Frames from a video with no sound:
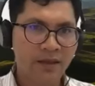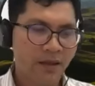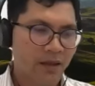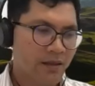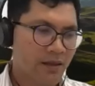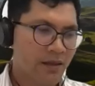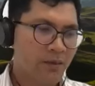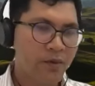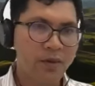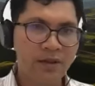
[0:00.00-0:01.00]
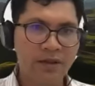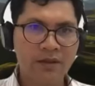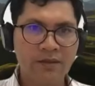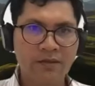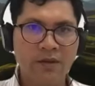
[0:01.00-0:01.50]
it is
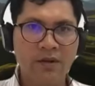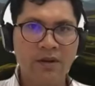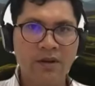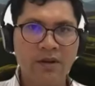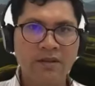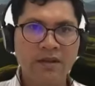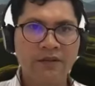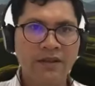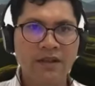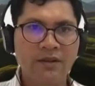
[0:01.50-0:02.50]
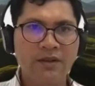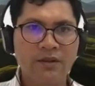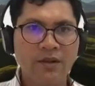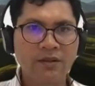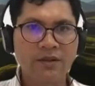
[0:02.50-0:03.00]
important for sufficient
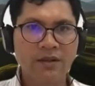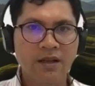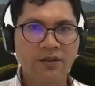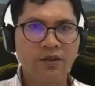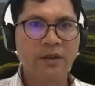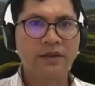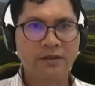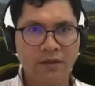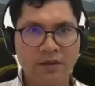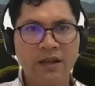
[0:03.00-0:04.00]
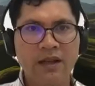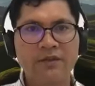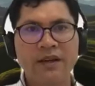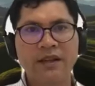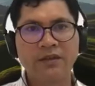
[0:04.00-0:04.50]
resource, human resource
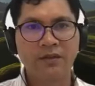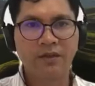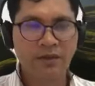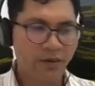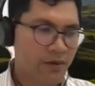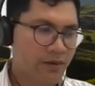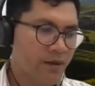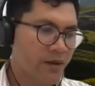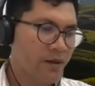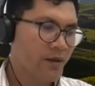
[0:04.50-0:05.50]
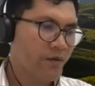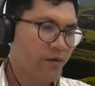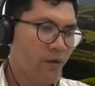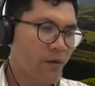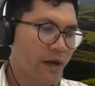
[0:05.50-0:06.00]
and financial resource
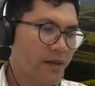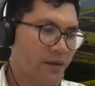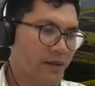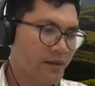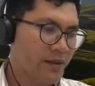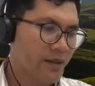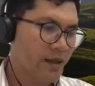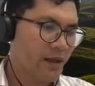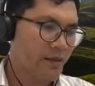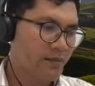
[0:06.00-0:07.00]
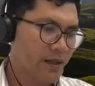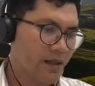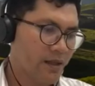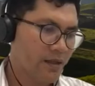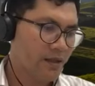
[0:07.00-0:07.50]
for biodiversity
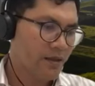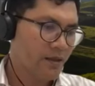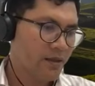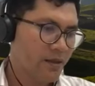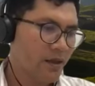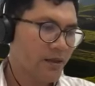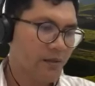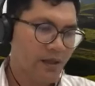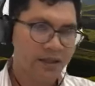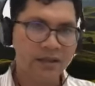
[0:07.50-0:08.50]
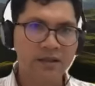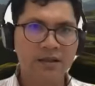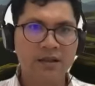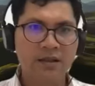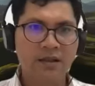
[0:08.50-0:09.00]
conservation,
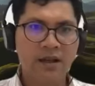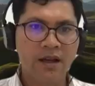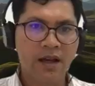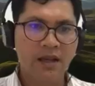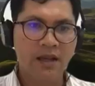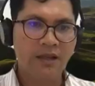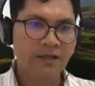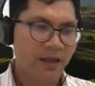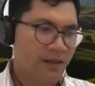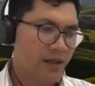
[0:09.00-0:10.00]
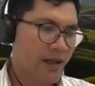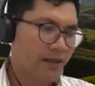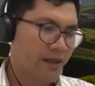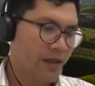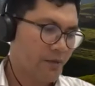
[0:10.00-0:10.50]
as well as the
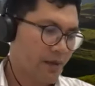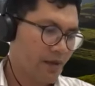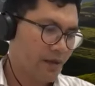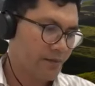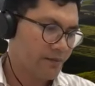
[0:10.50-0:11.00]
landscape. I